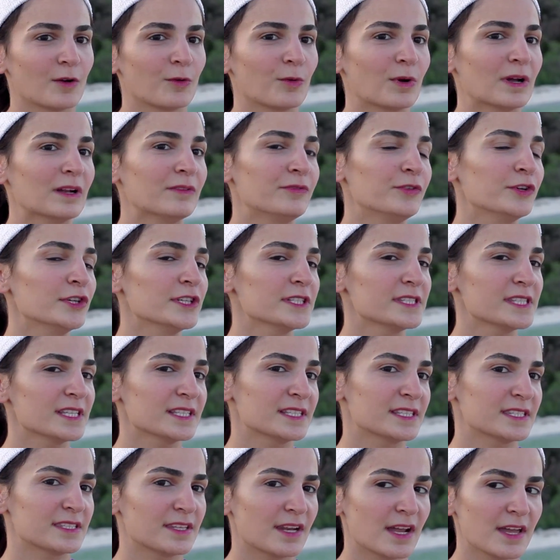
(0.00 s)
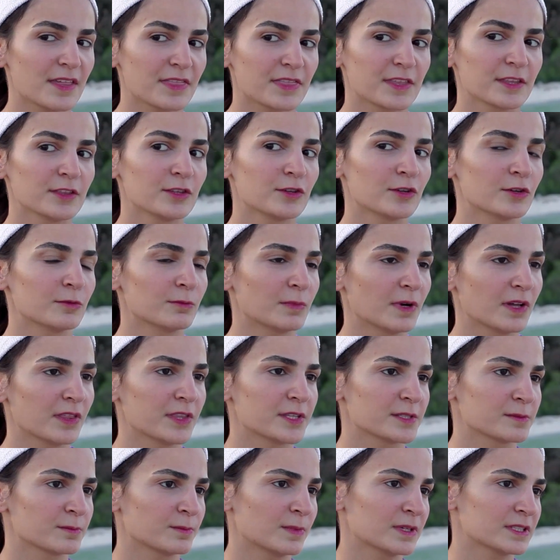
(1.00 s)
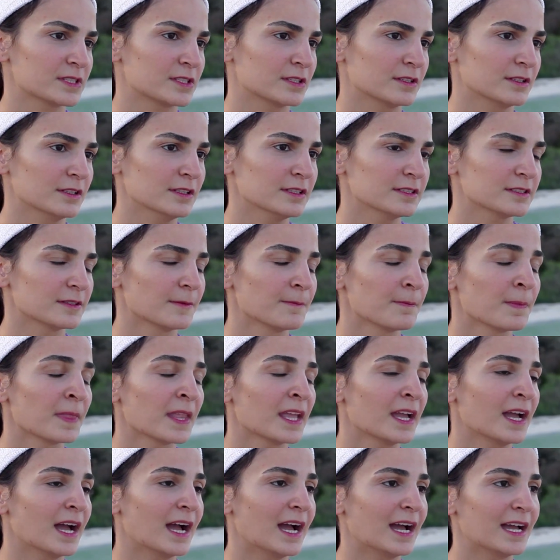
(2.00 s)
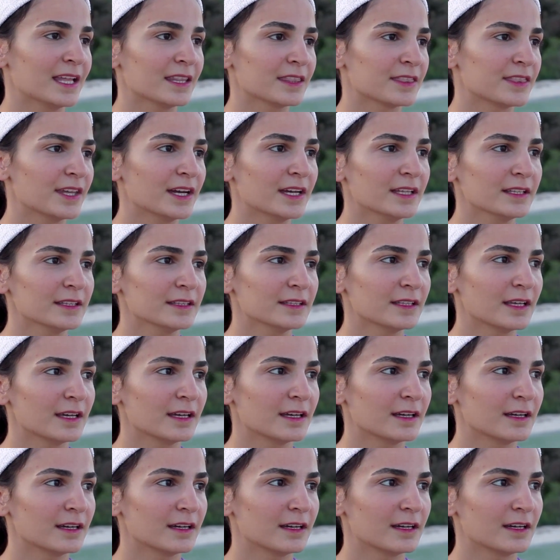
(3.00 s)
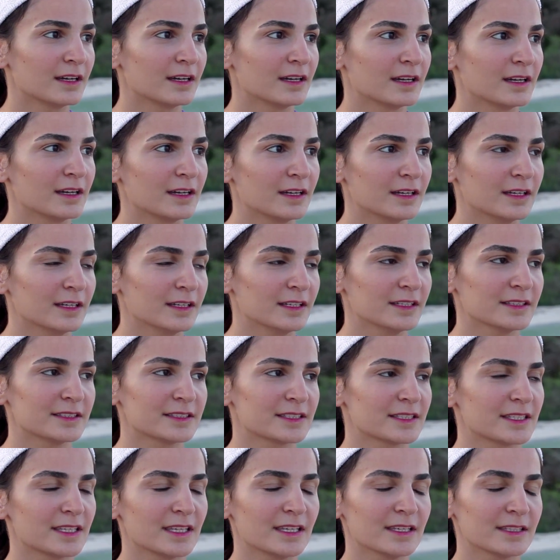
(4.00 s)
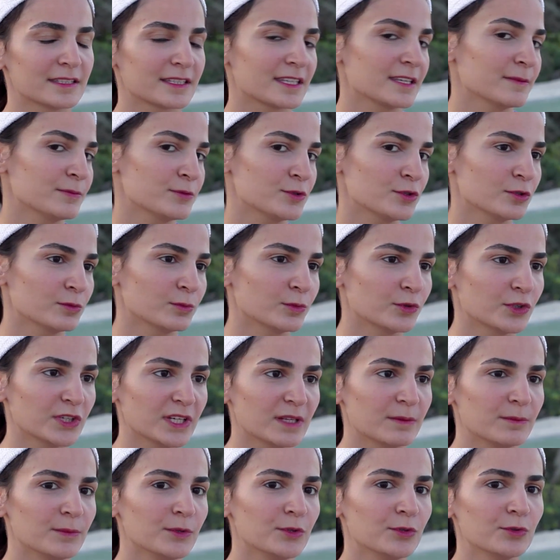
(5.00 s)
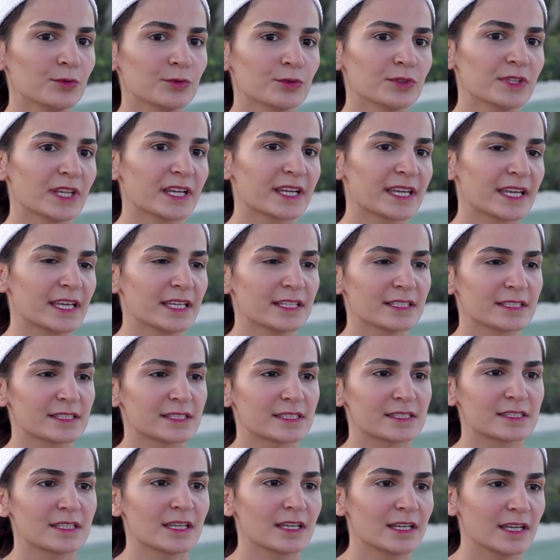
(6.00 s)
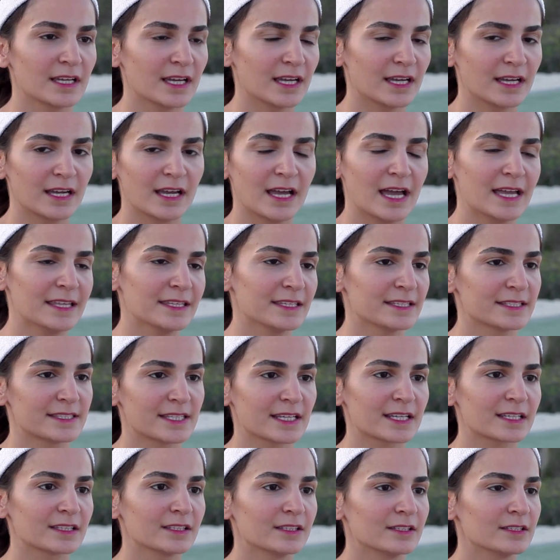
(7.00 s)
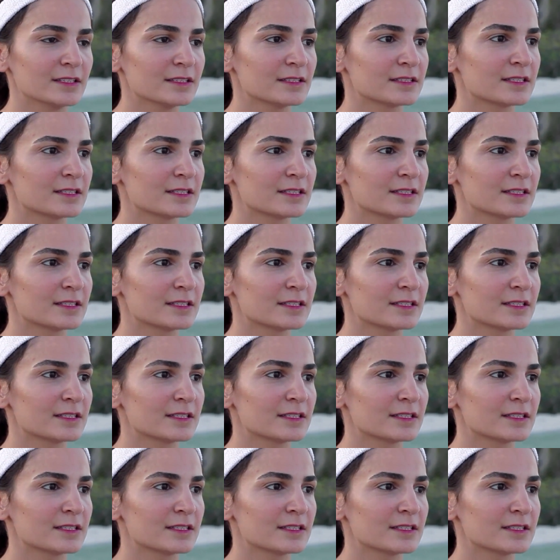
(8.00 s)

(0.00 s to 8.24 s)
Well, first it strengthened your mu muscles and then uh, it, it keeps you more immune against uh, any sickness.